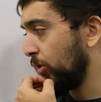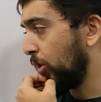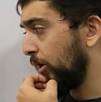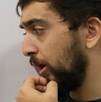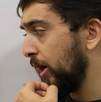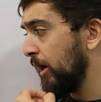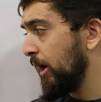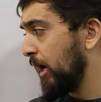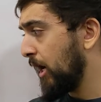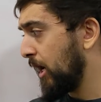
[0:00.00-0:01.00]
For
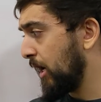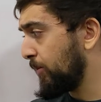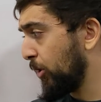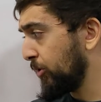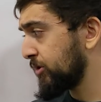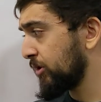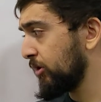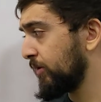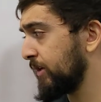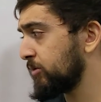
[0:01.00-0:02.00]
also
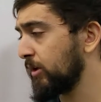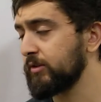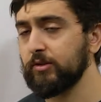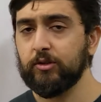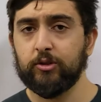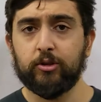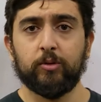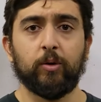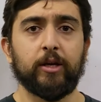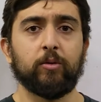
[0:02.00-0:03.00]
the overhead squats, there's a
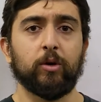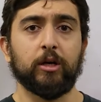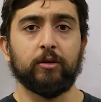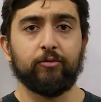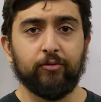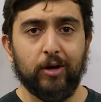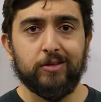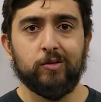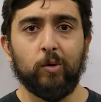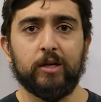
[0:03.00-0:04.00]
good way to work on
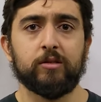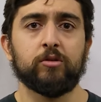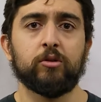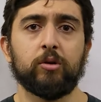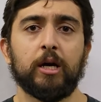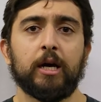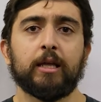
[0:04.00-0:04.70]
front squats too.